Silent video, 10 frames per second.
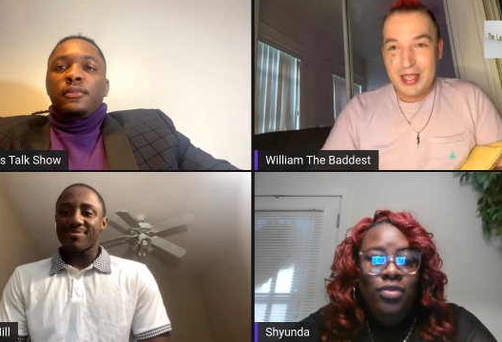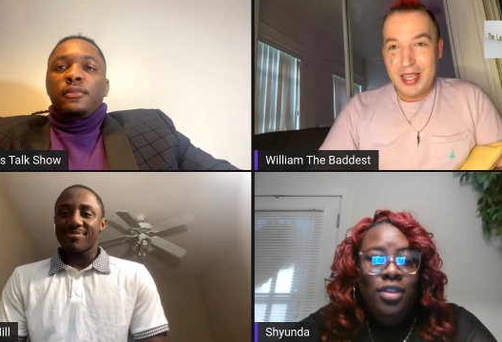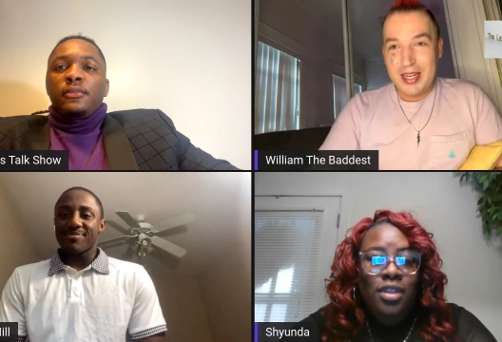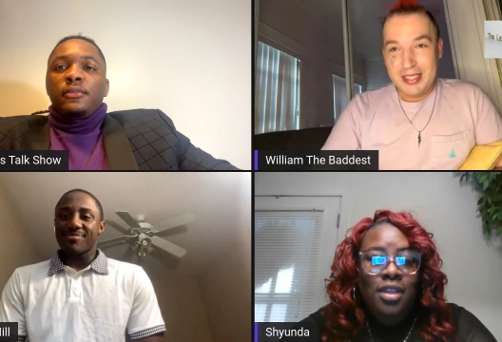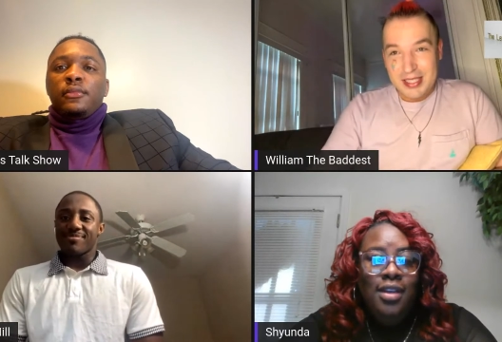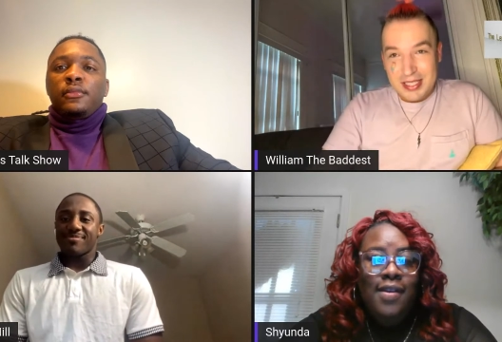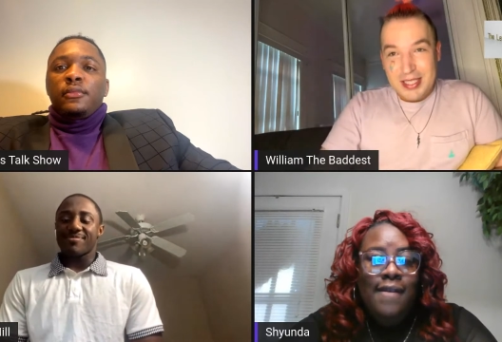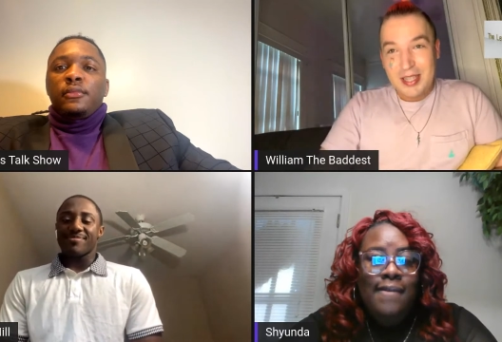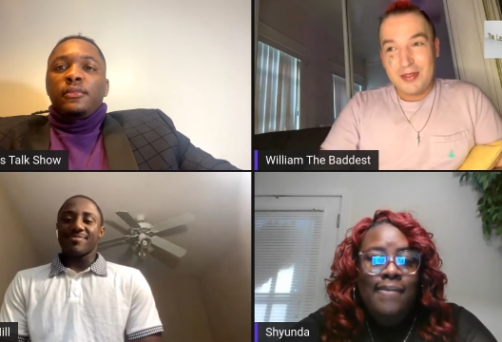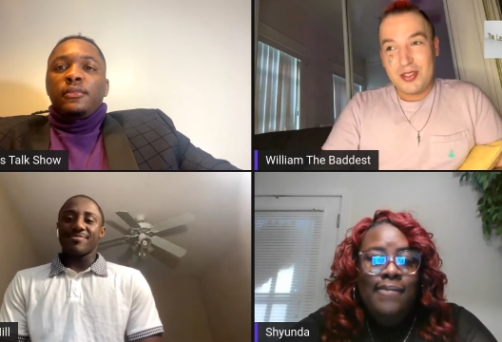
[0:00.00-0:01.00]
Speaker 1: and his
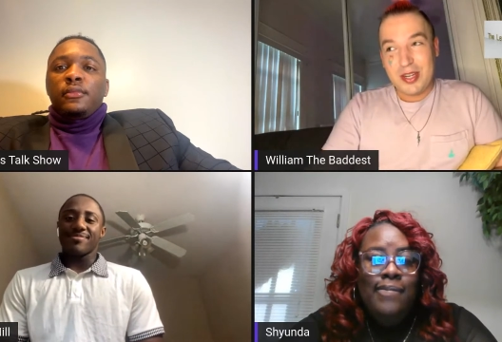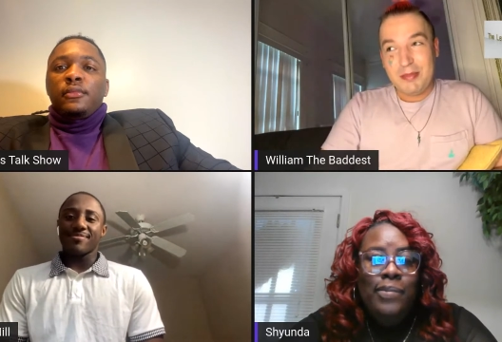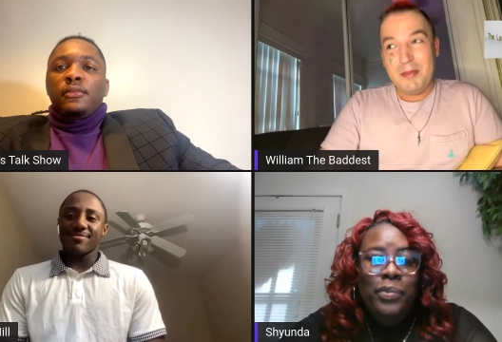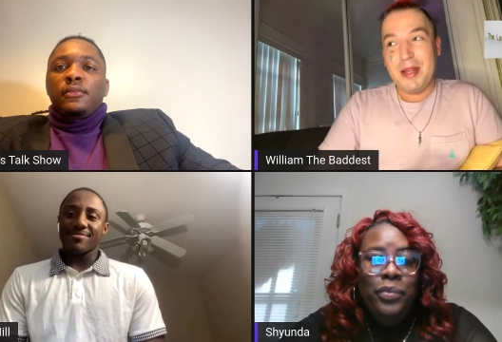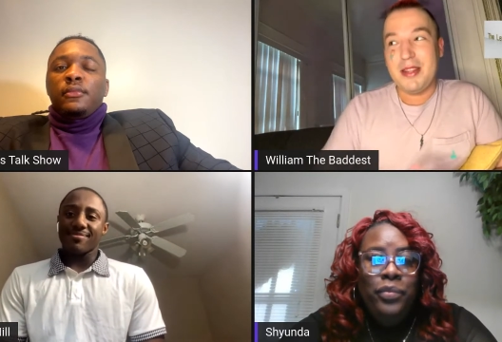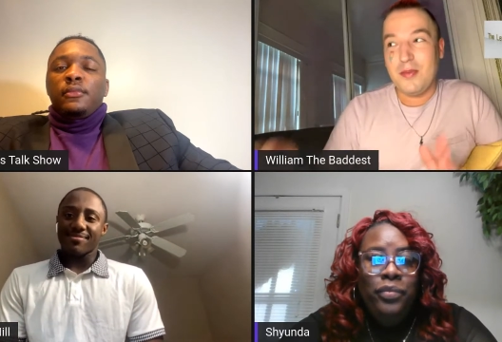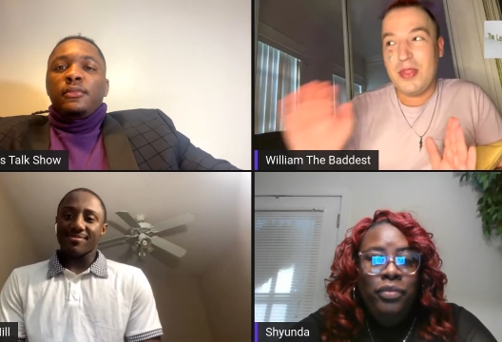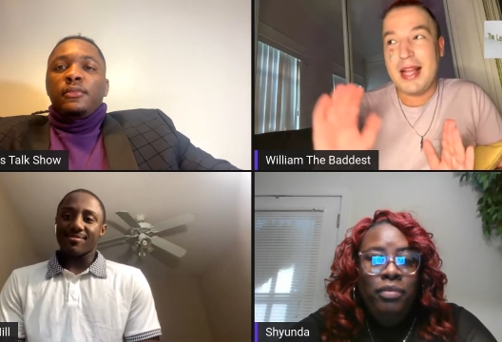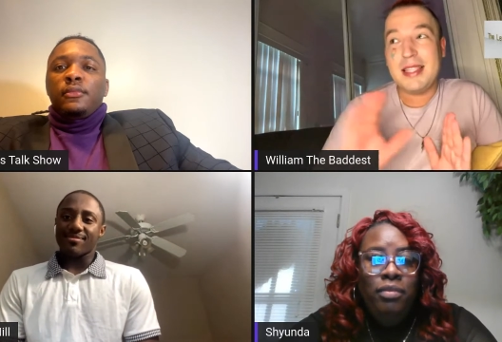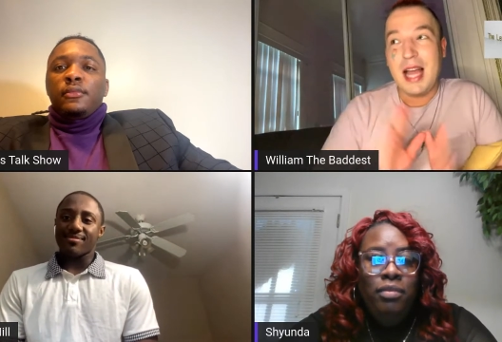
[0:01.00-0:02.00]
sister tricked me, but the,
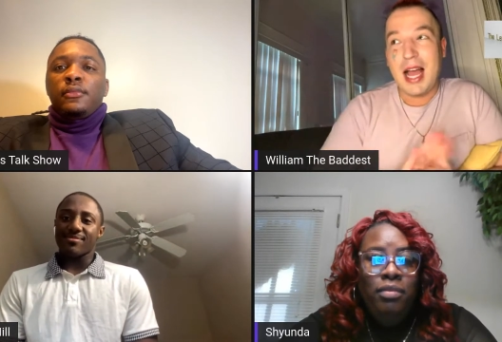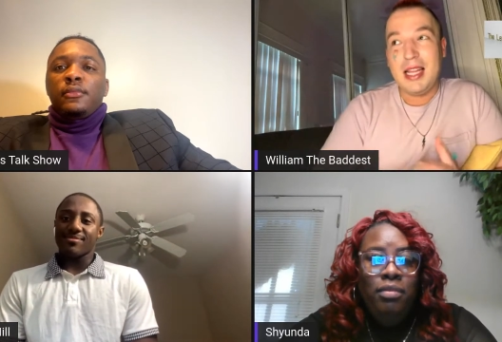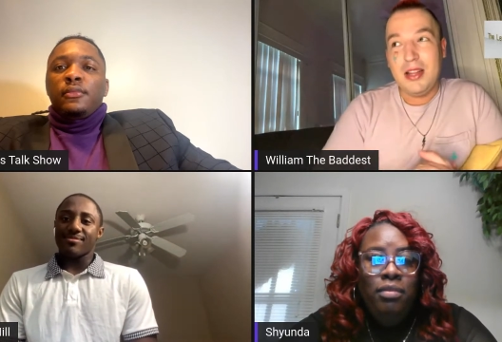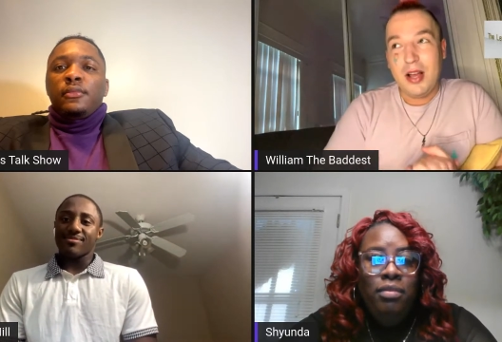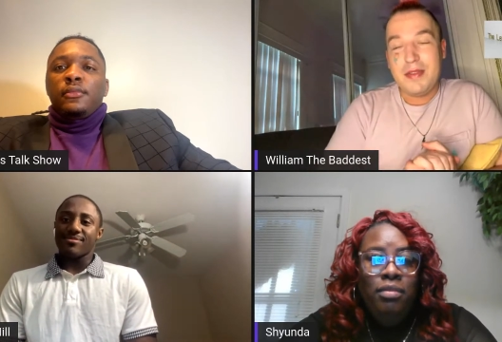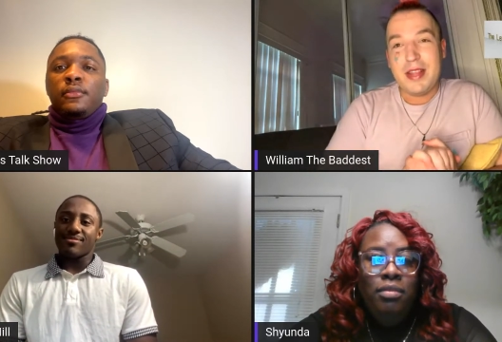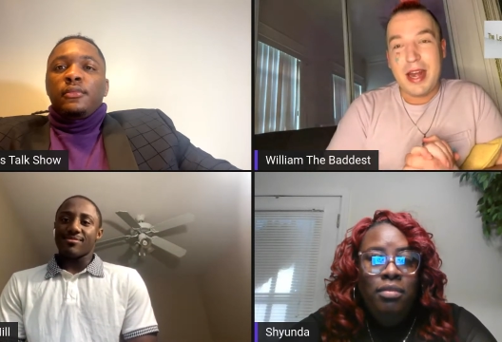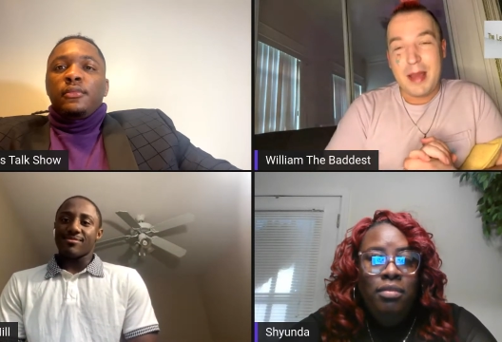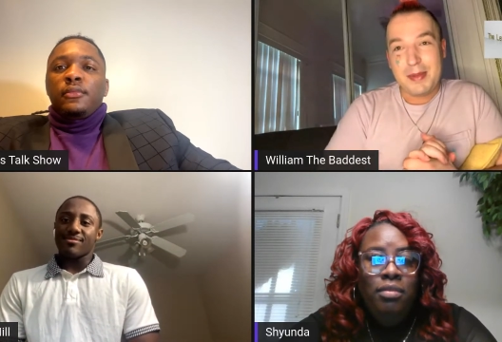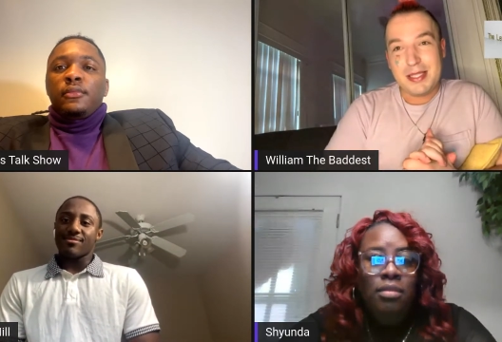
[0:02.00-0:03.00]
that I loved
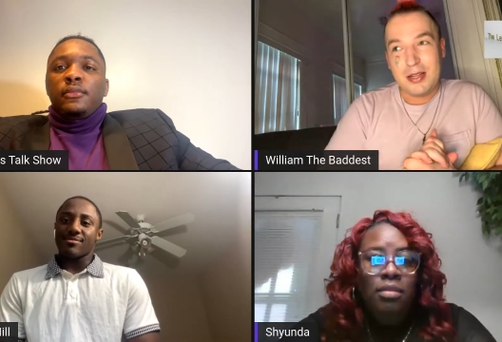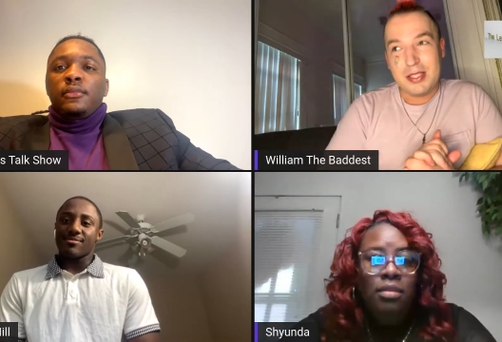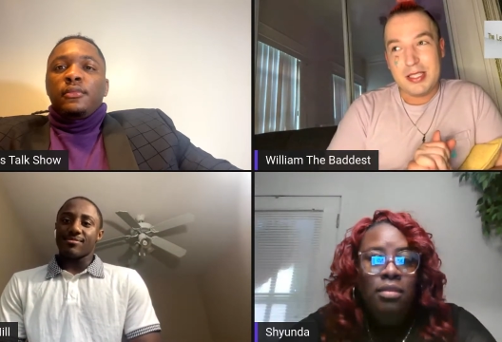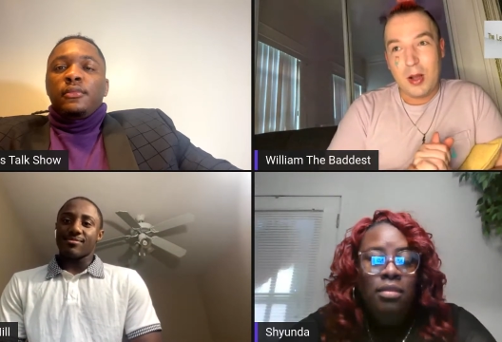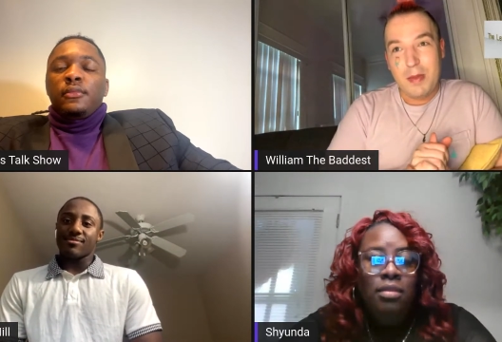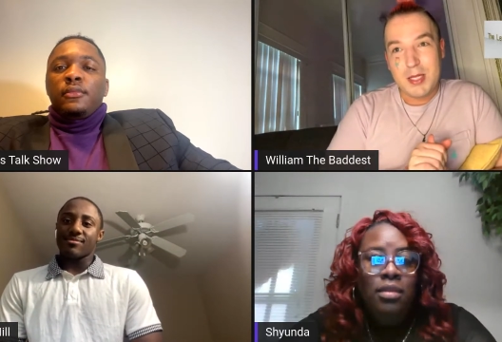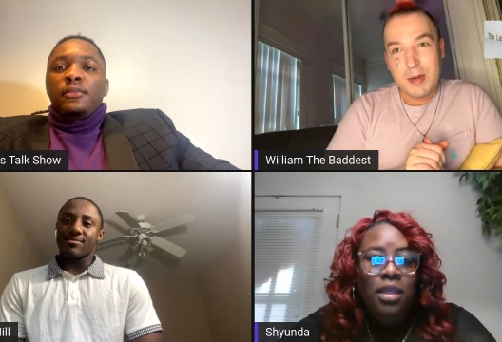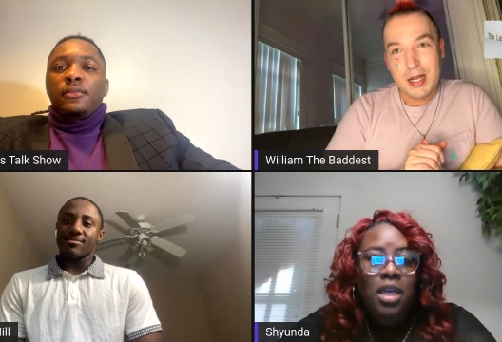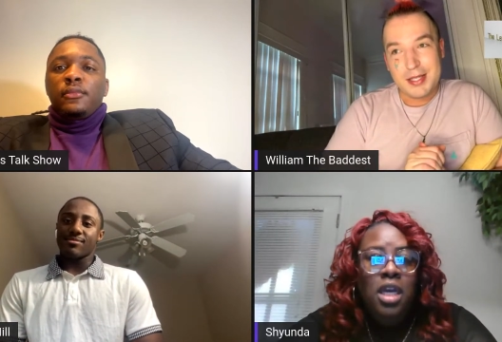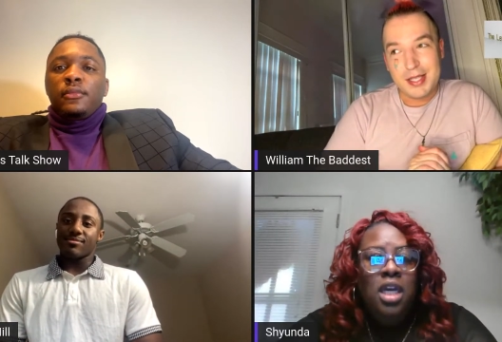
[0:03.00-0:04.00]
that episode so much
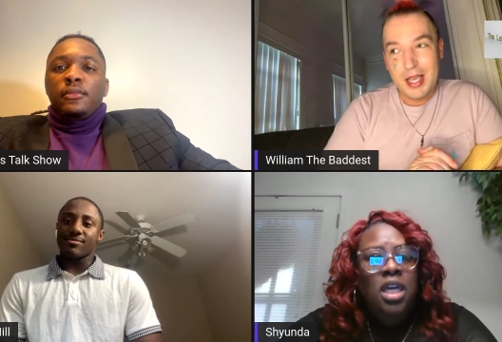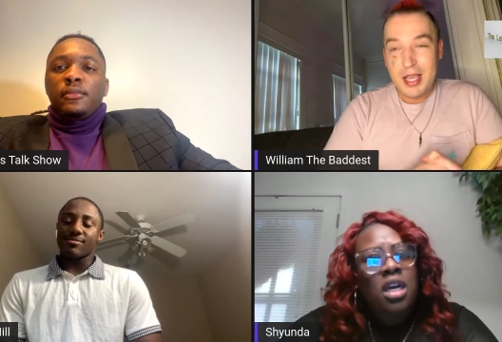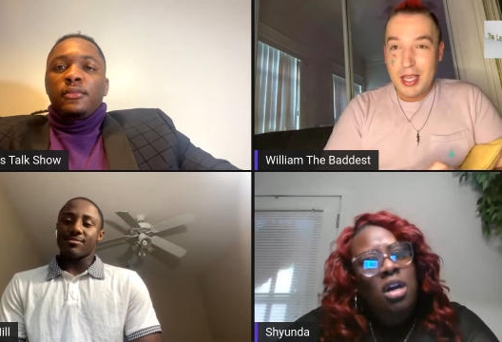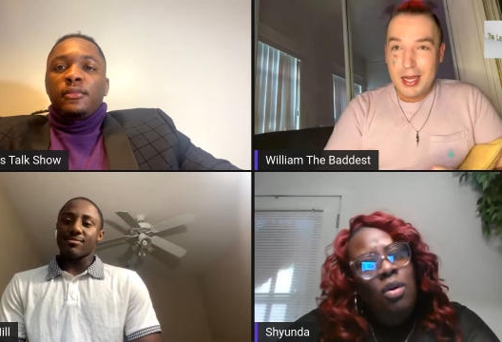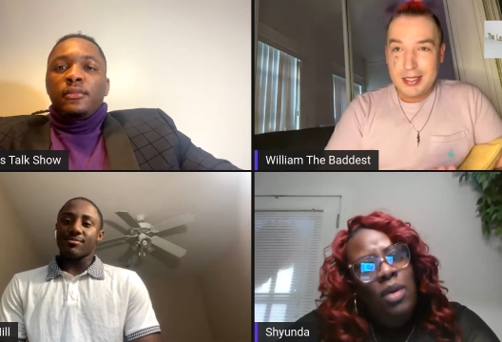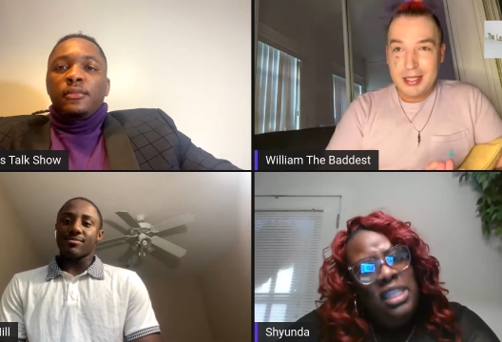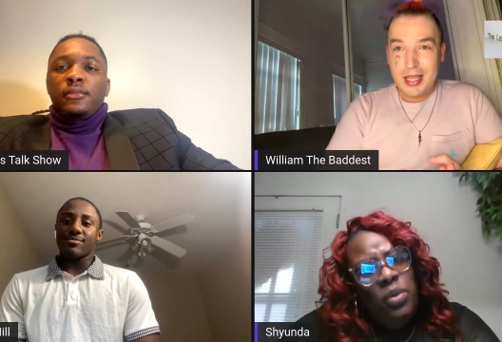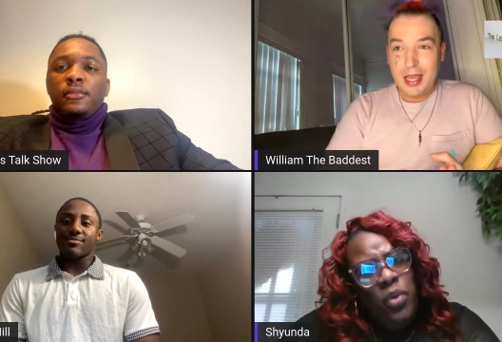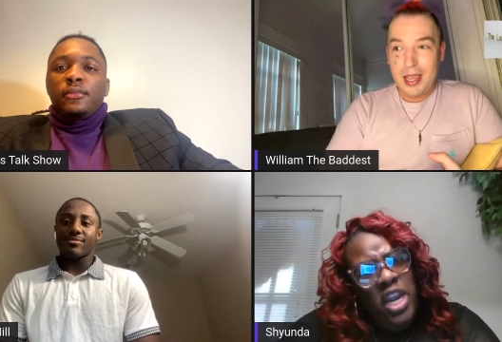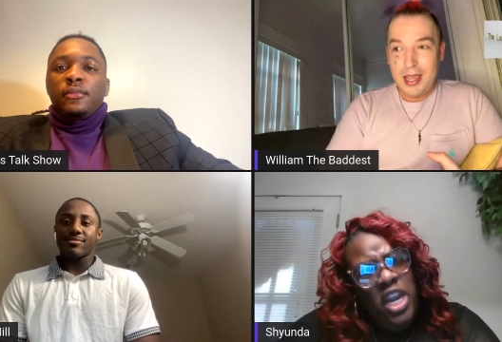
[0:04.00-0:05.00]
because here's the was thing.